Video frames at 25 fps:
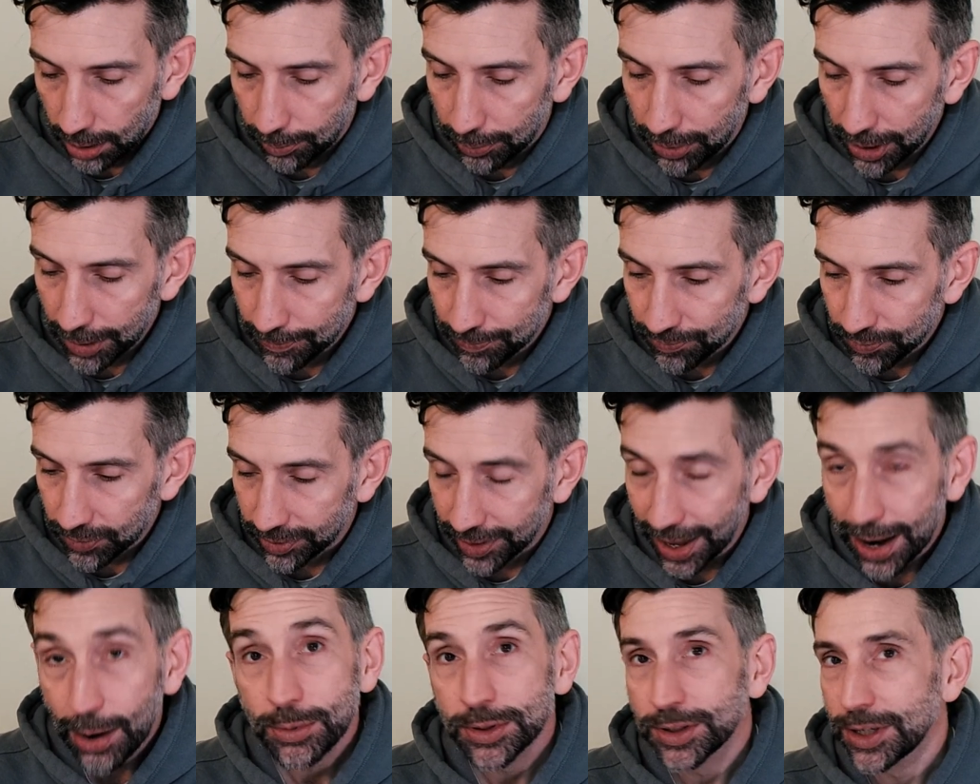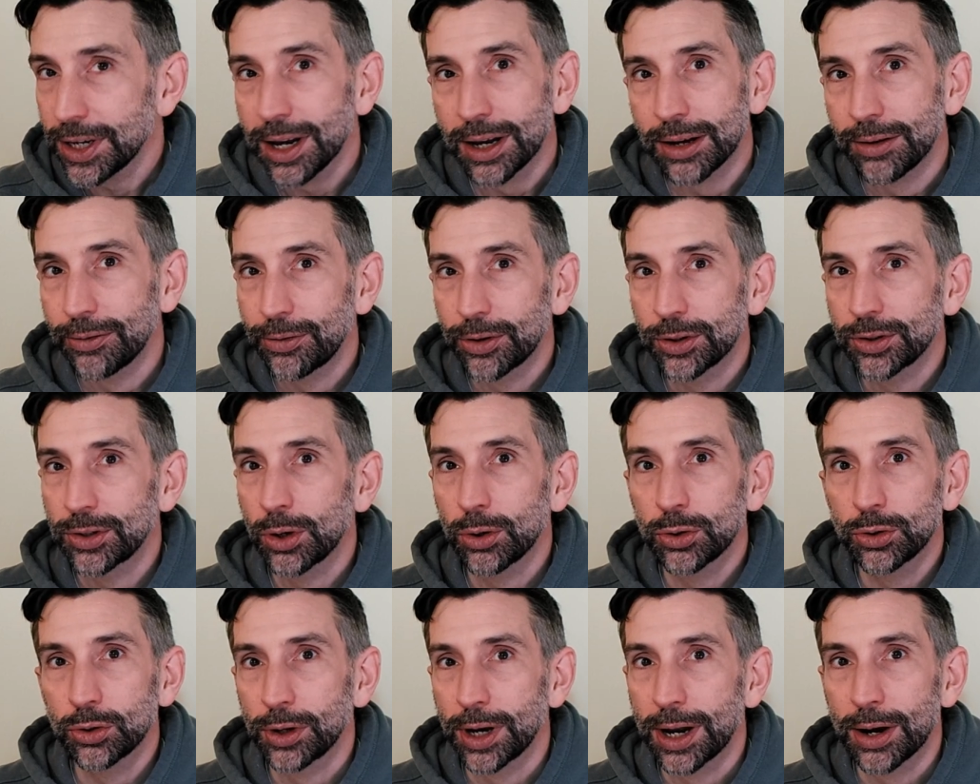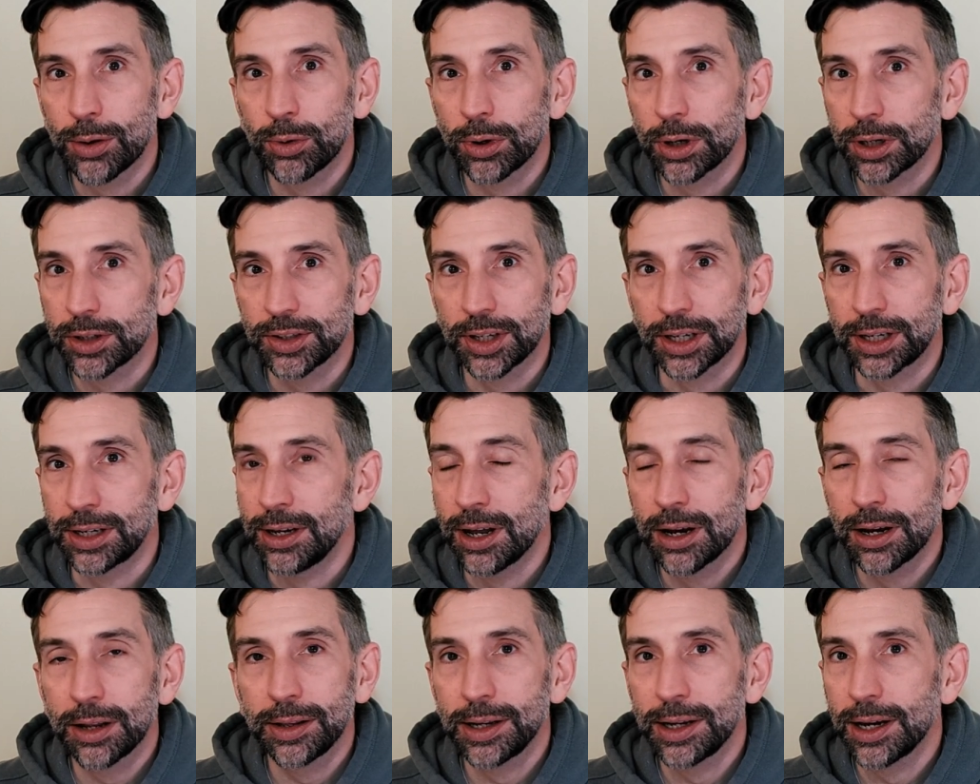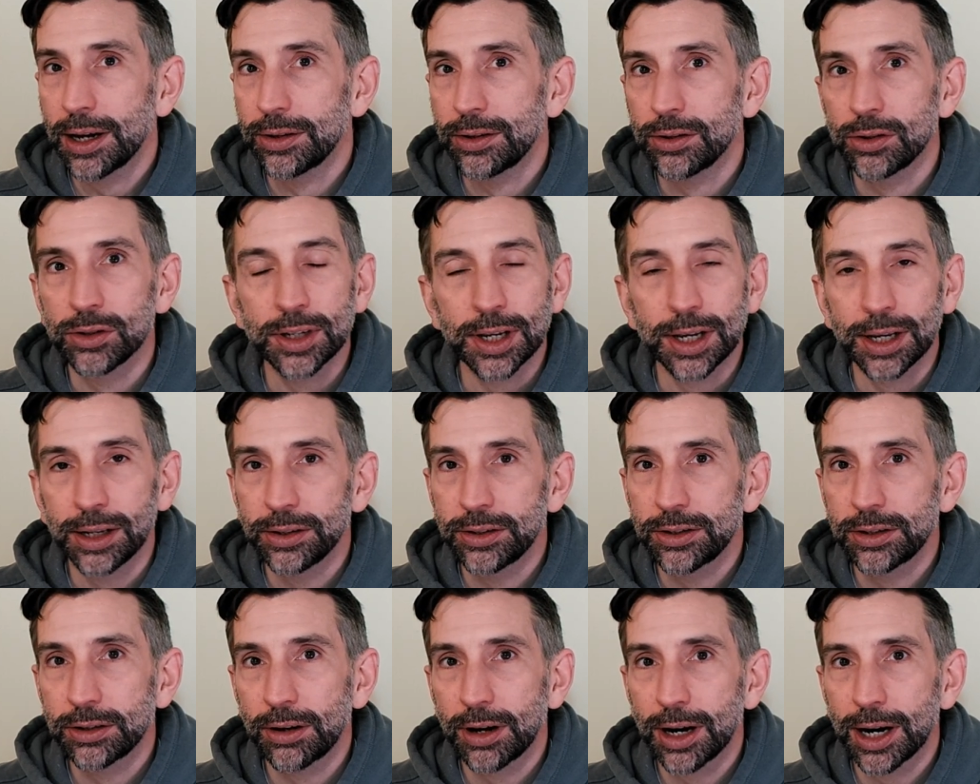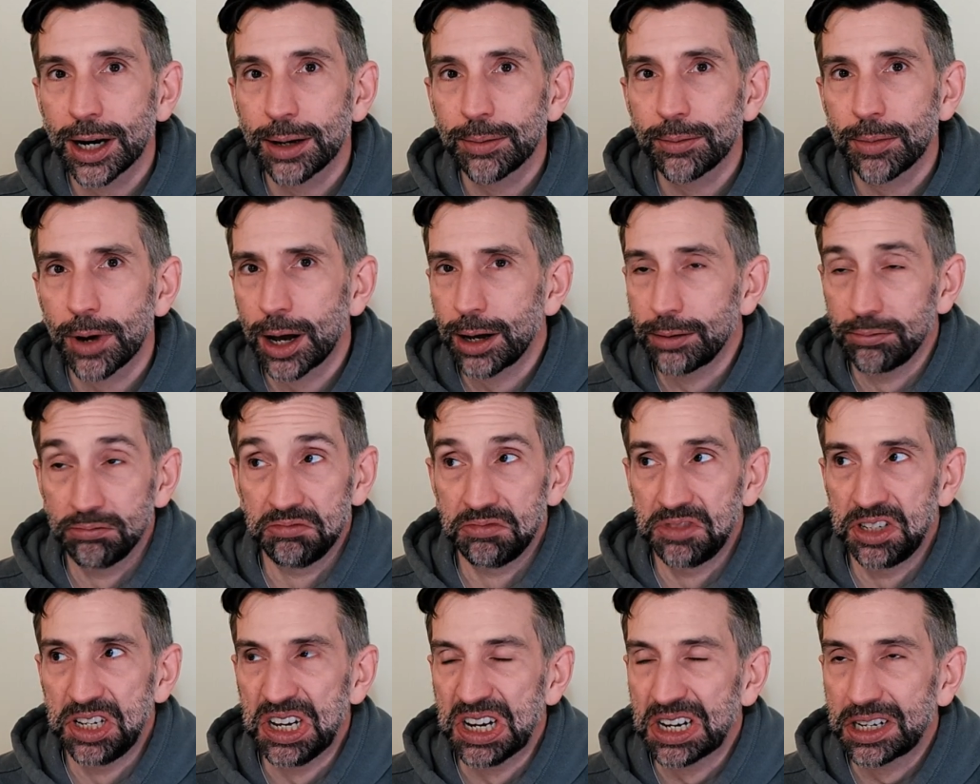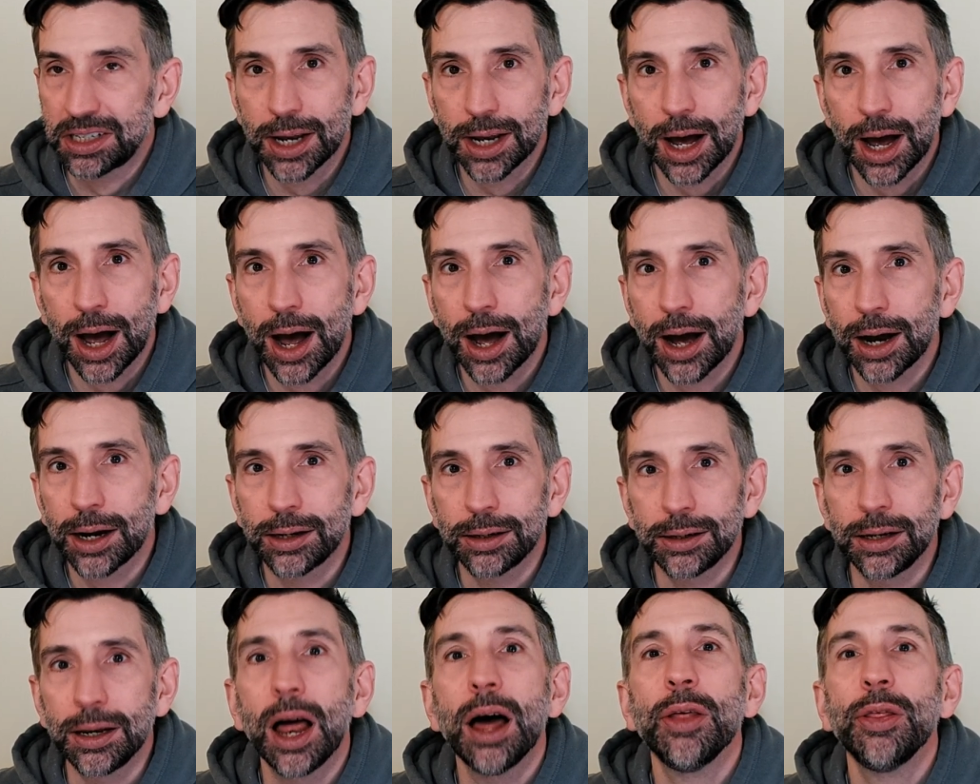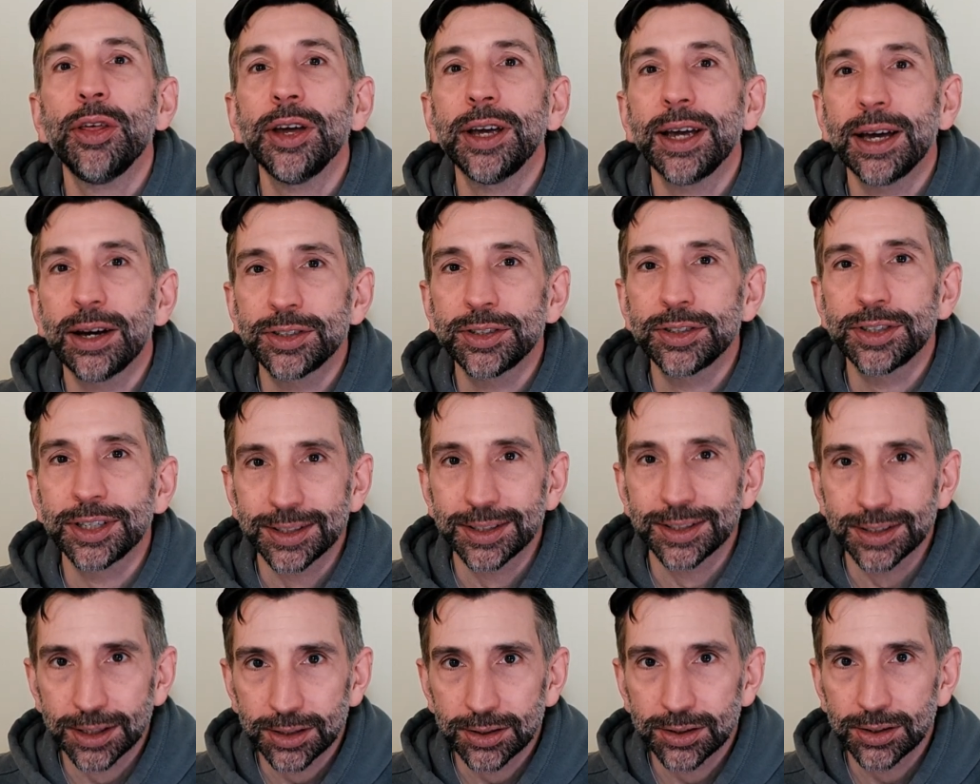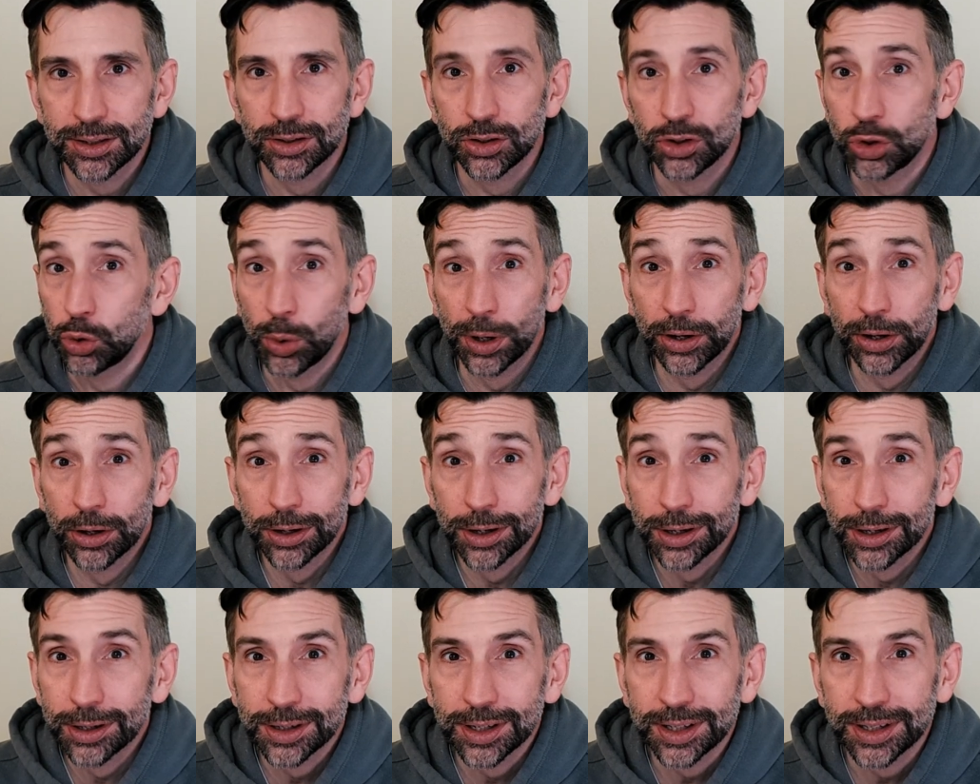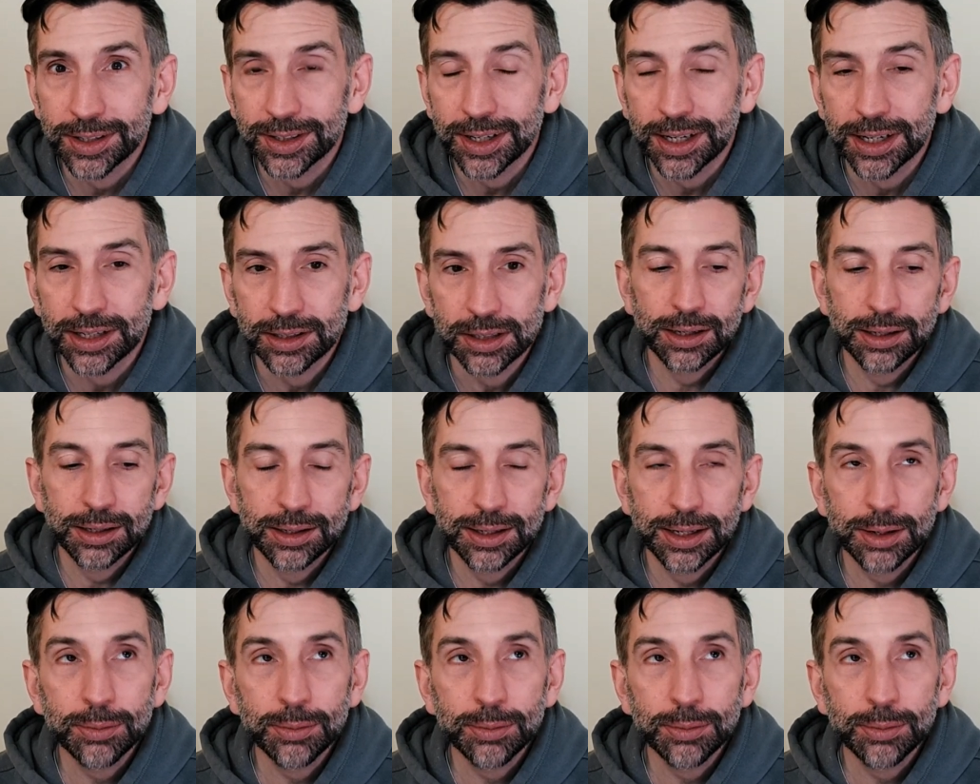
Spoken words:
But that was it for social networks. Like none of the others, Instagram, TikTok, nothing else existed. Twitter didn't exist.